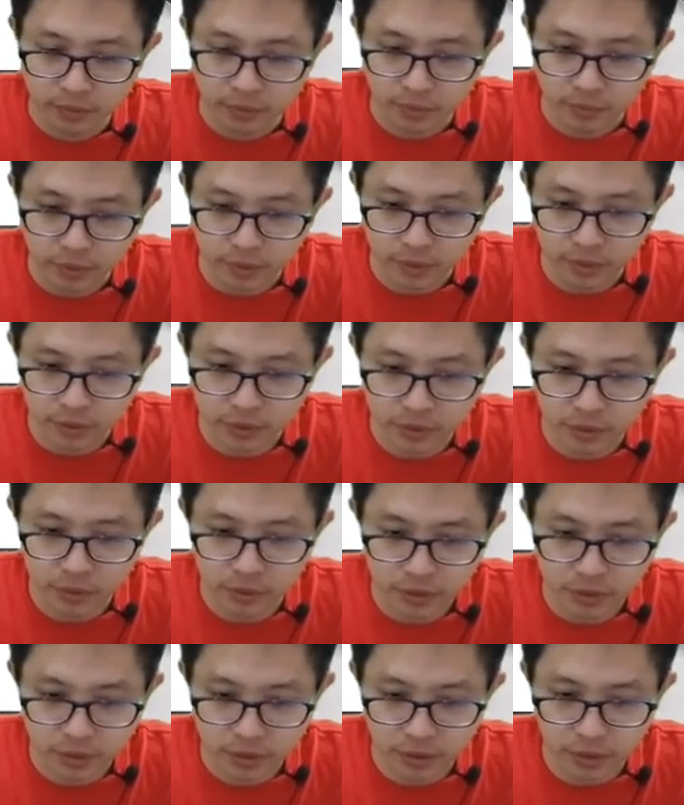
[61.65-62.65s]
we yeah,
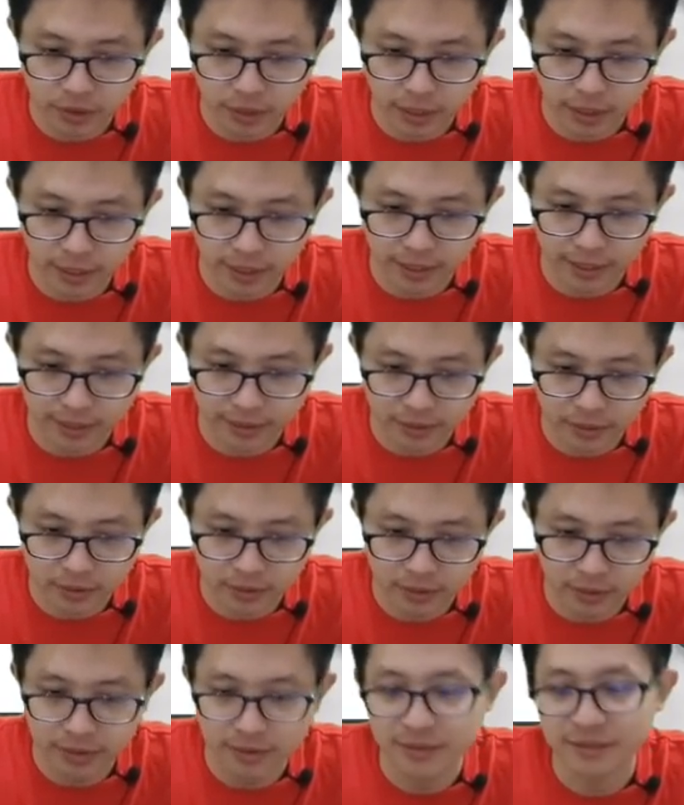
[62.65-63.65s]
use the
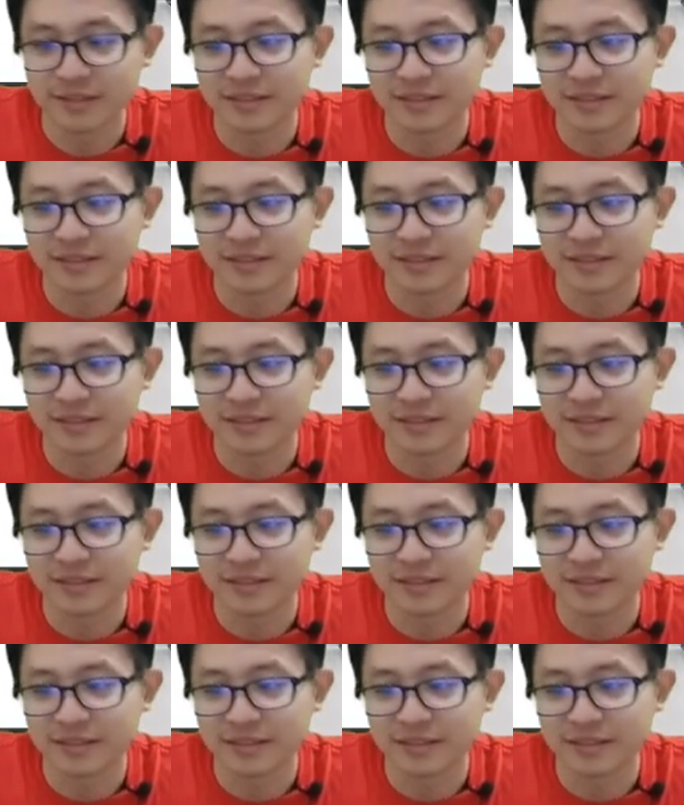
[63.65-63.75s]
highlighter